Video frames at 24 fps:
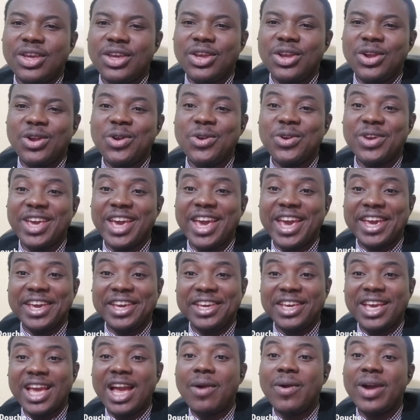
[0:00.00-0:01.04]

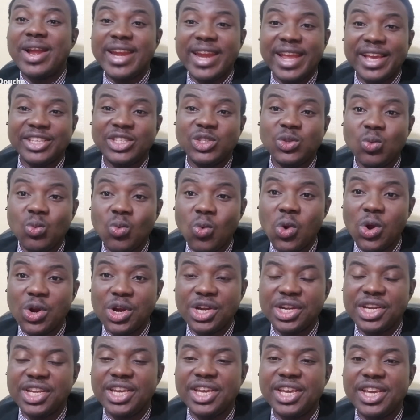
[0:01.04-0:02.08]
Okay. Our next
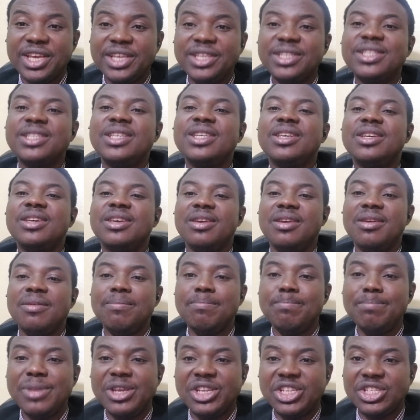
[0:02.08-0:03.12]
word is
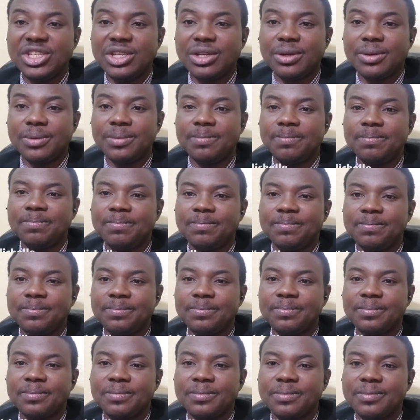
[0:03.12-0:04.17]
Michel.
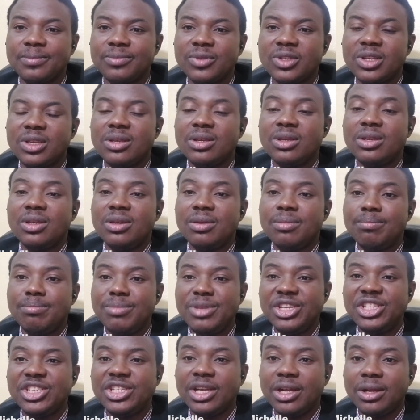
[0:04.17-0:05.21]

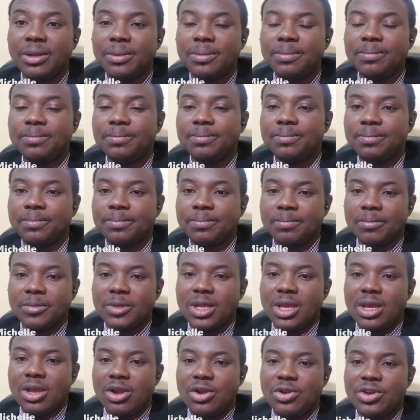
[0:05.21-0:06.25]
Michel.
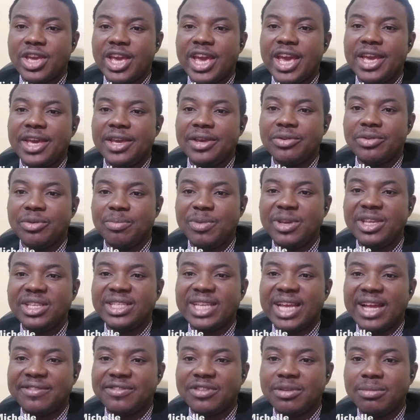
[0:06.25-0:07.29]
Okay. Repeat
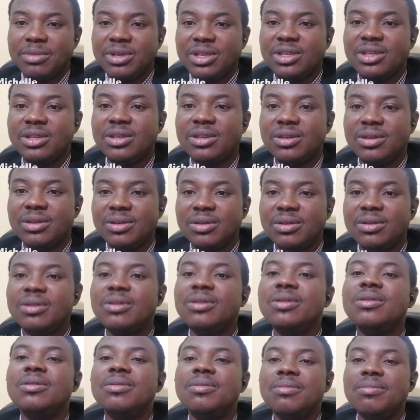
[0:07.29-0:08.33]
after me.
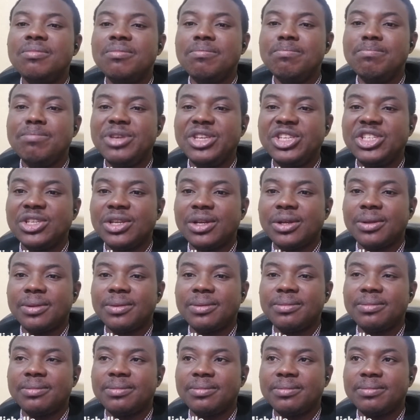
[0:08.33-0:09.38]

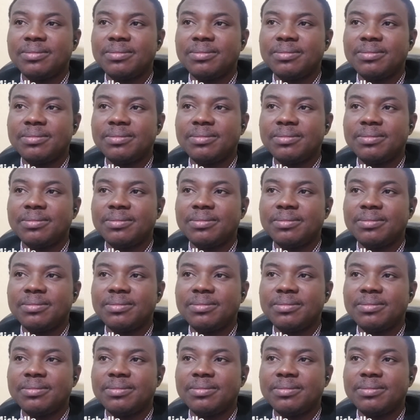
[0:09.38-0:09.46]
Michel.